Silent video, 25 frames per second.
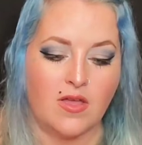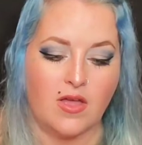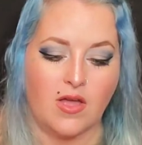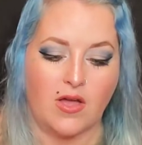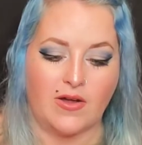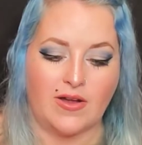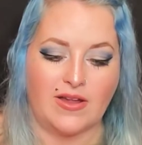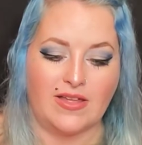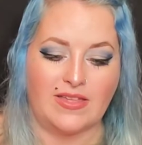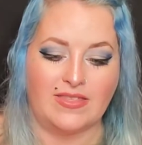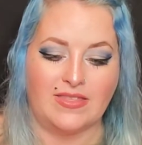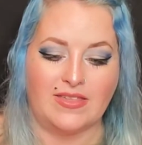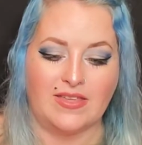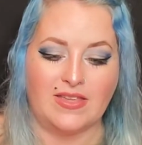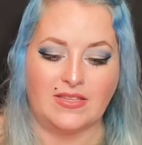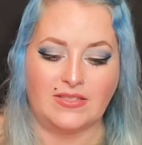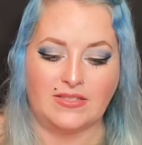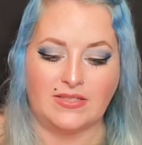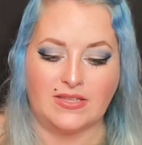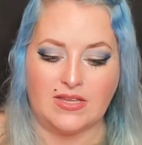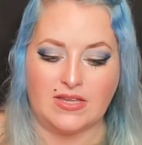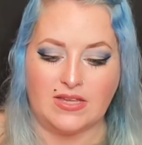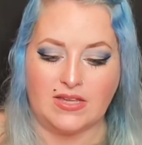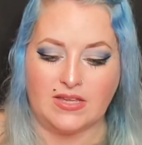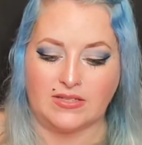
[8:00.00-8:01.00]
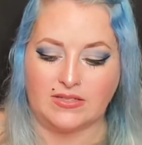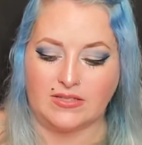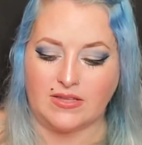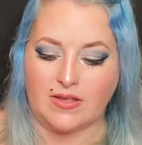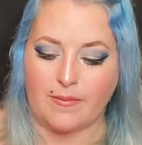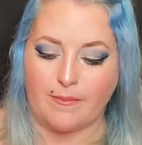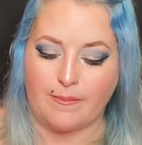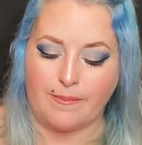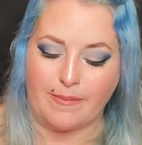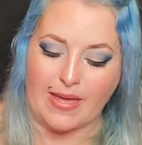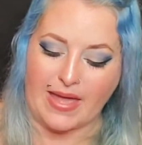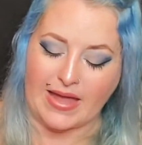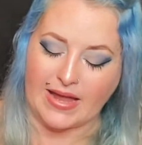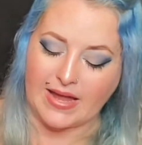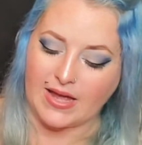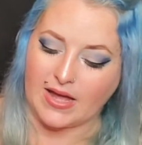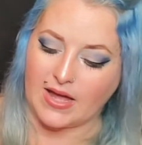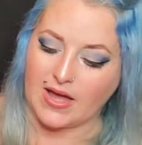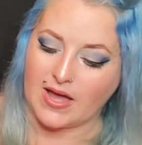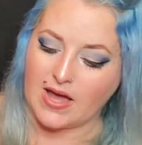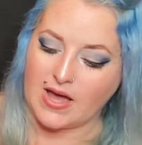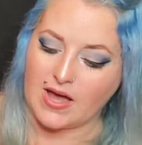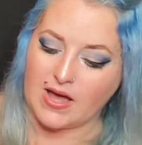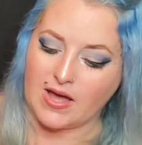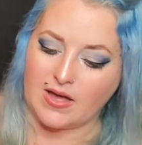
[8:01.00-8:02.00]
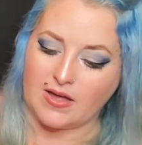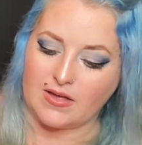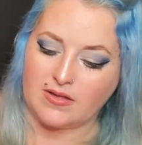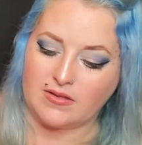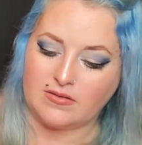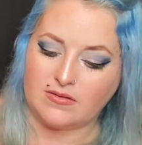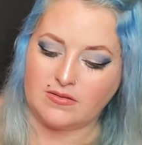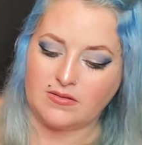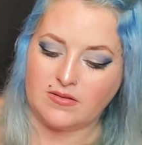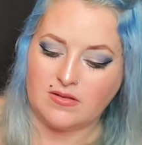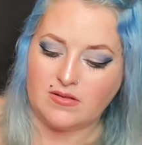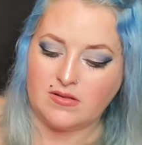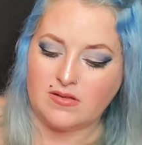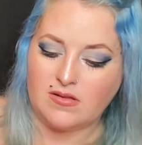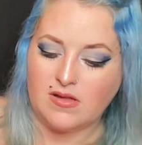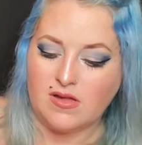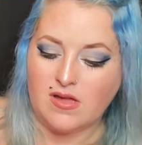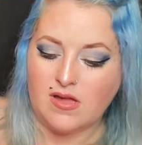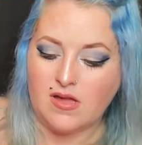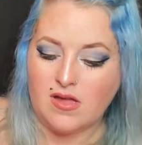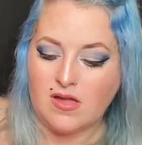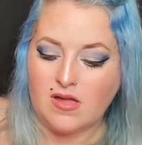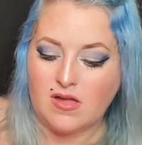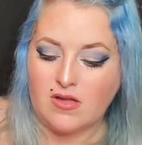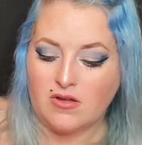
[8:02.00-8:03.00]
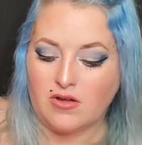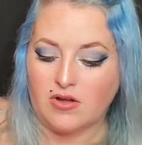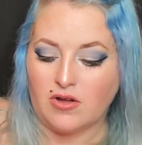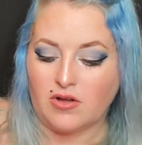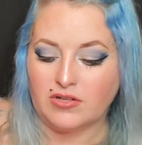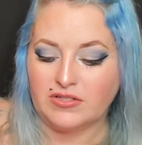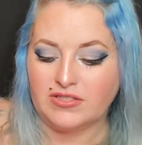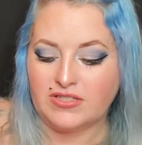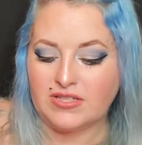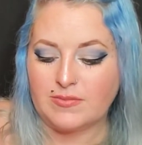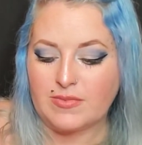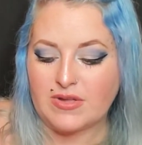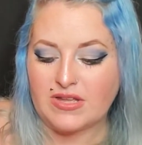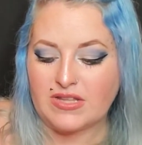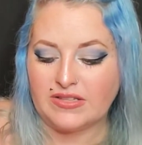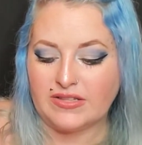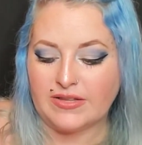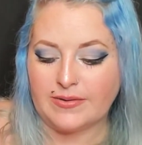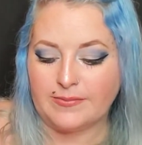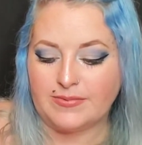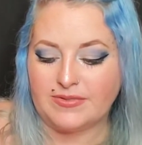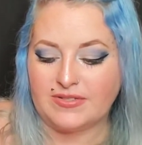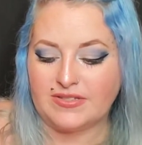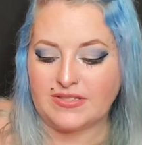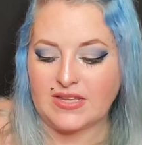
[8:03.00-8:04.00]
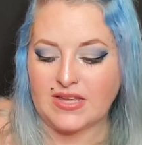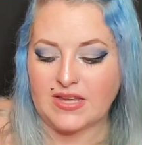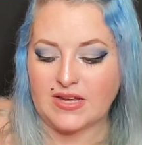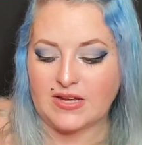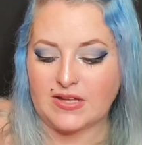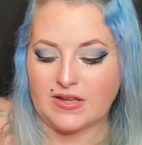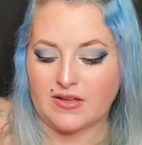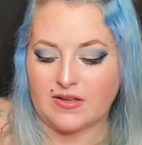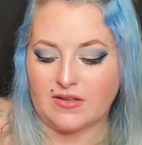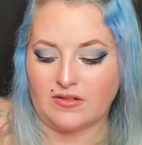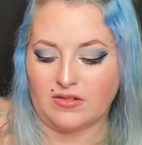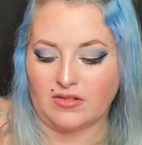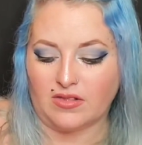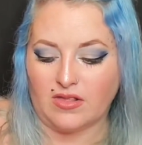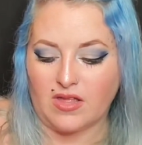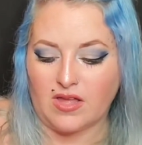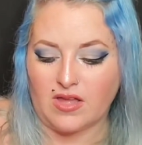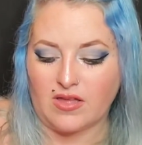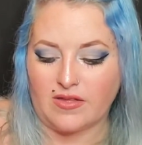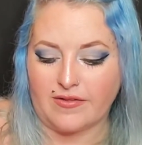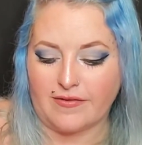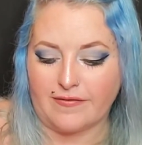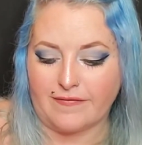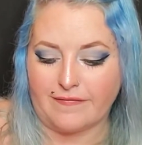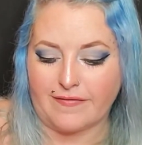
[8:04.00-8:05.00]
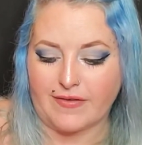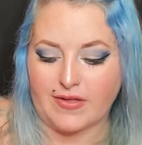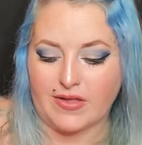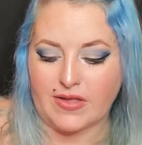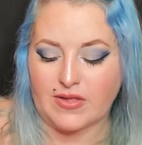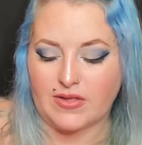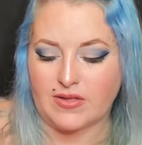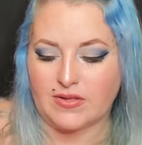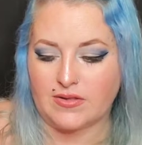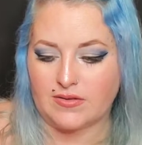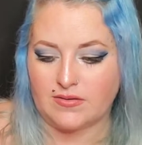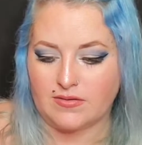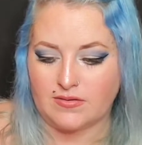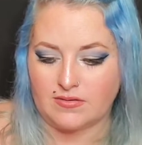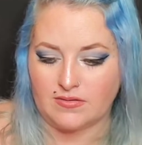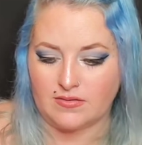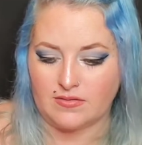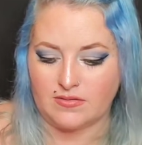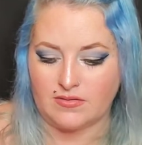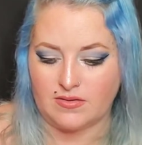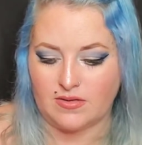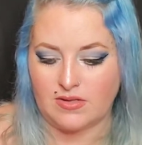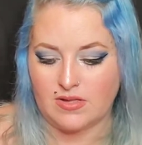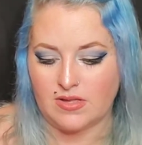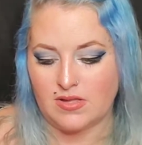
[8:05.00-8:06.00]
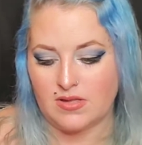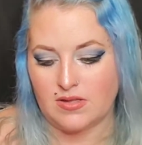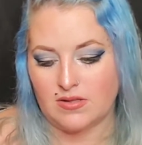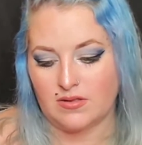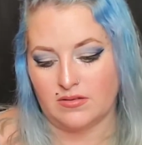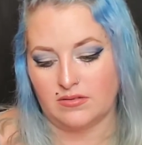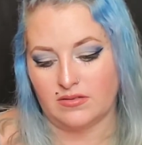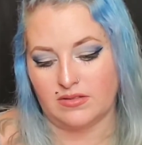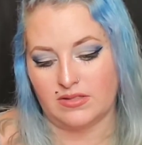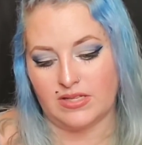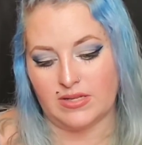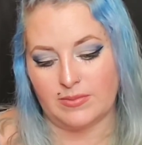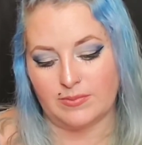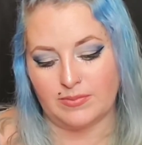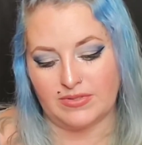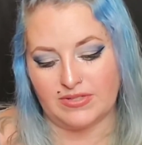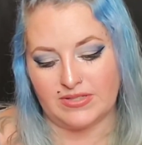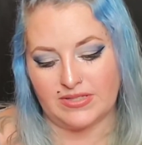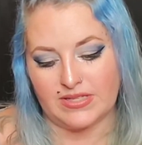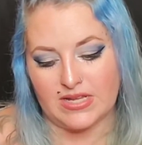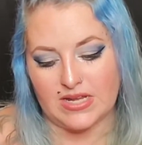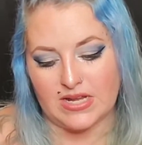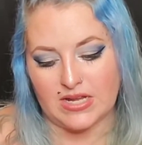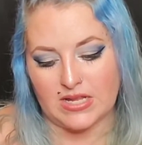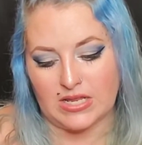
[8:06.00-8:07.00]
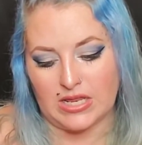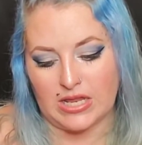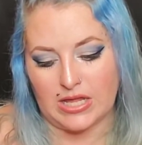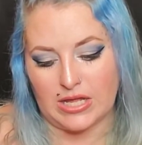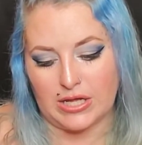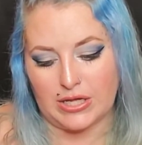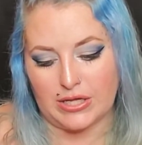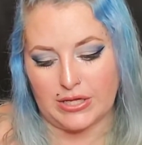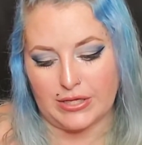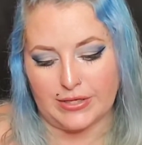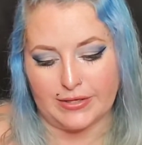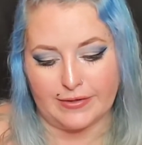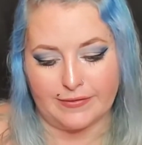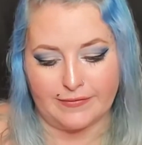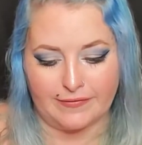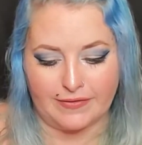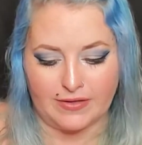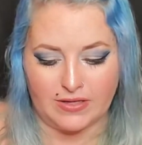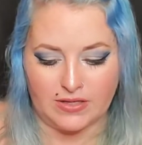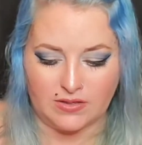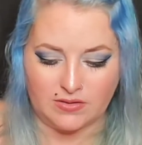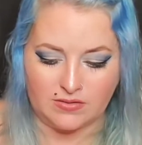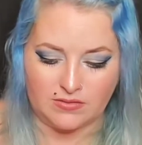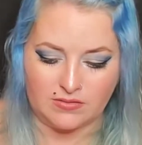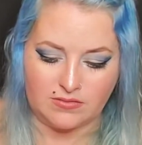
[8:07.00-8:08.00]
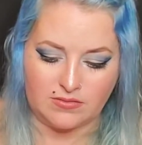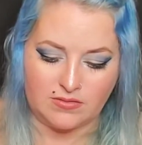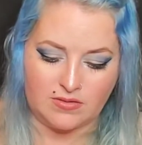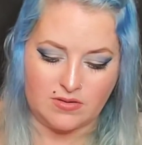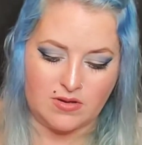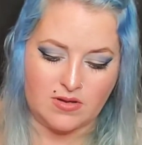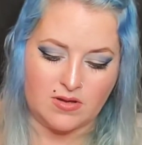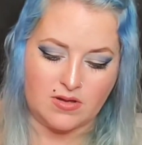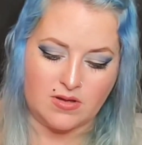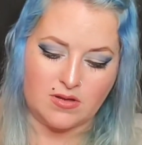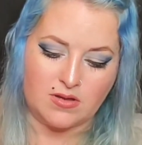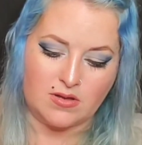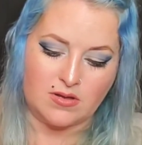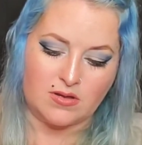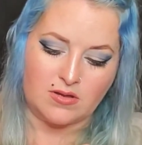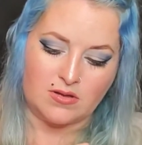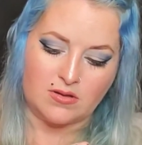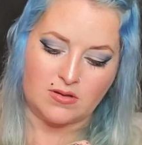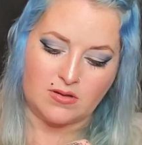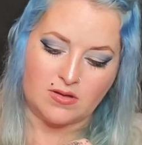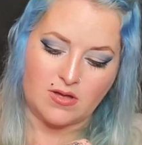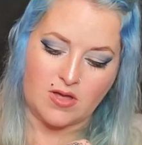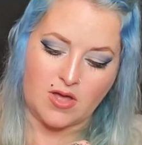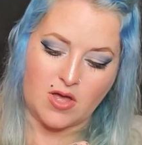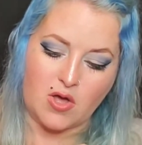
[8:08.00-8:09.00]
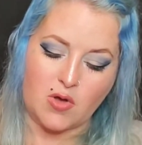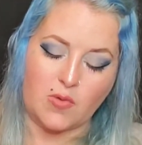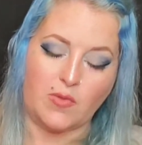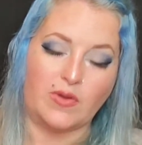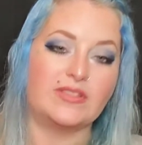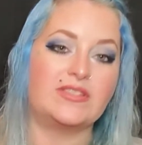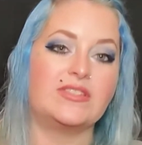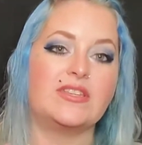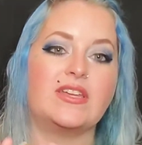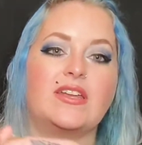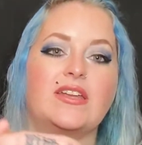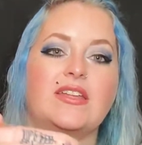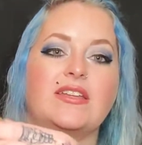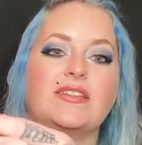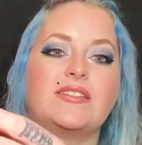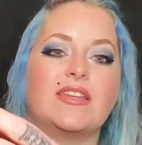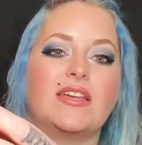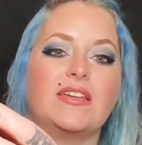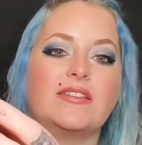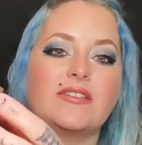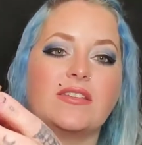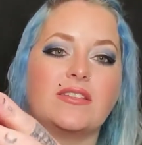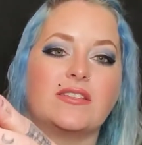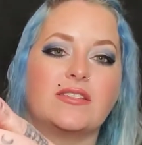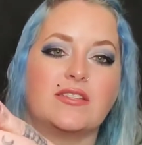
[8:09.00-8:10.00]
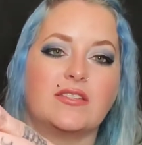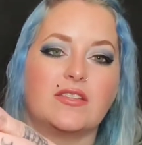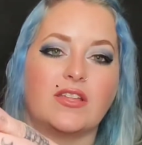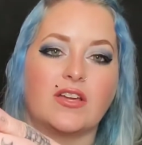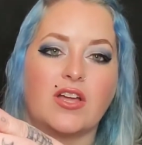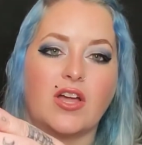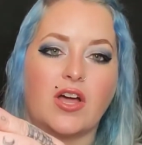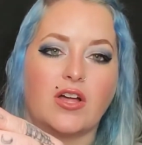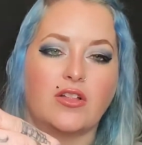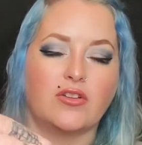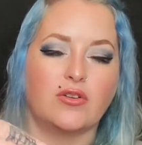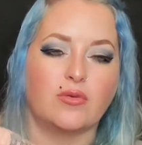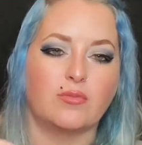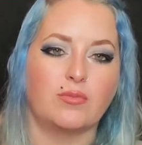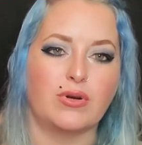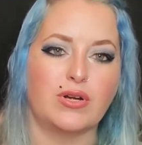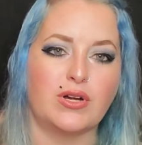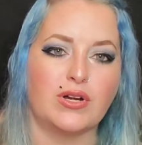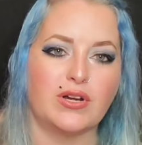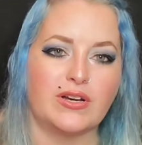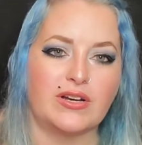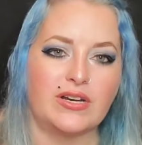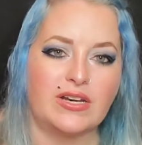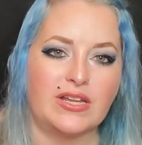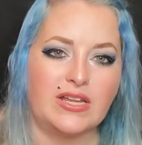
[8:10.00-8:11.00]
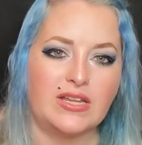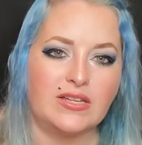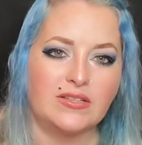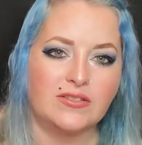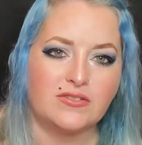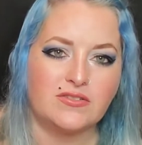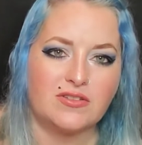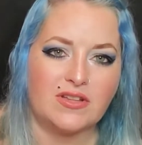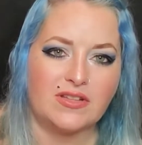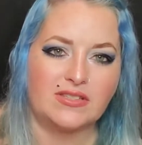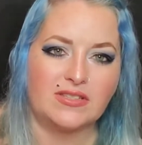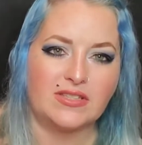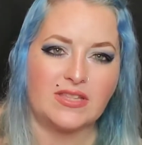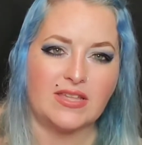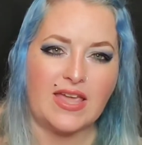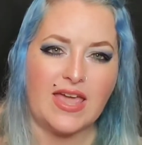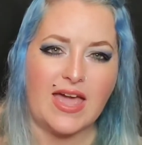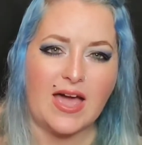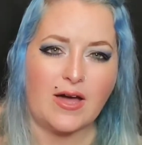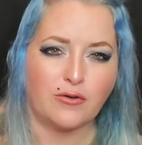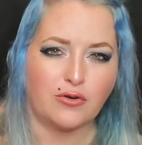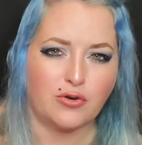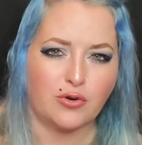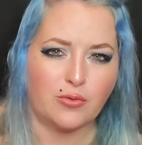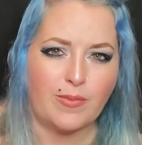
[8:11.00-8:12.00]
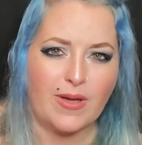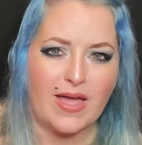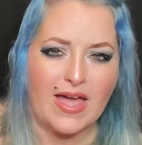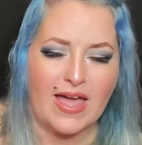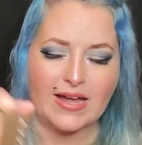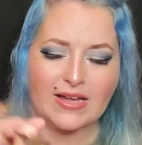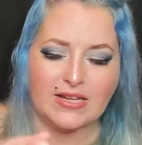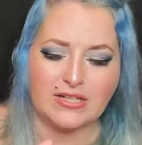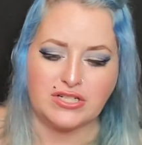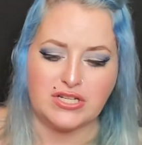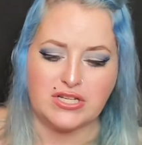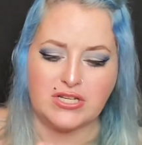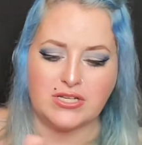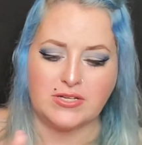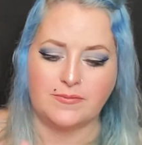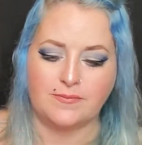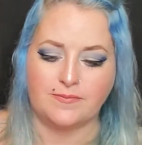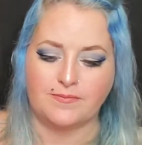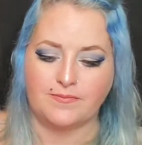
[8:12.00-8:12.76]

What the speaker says: All right, this is Becca. Ultimate Lipstick Love. Lipstick Love. Oh, it says it's in the color burgundy, so that's the outer packaging.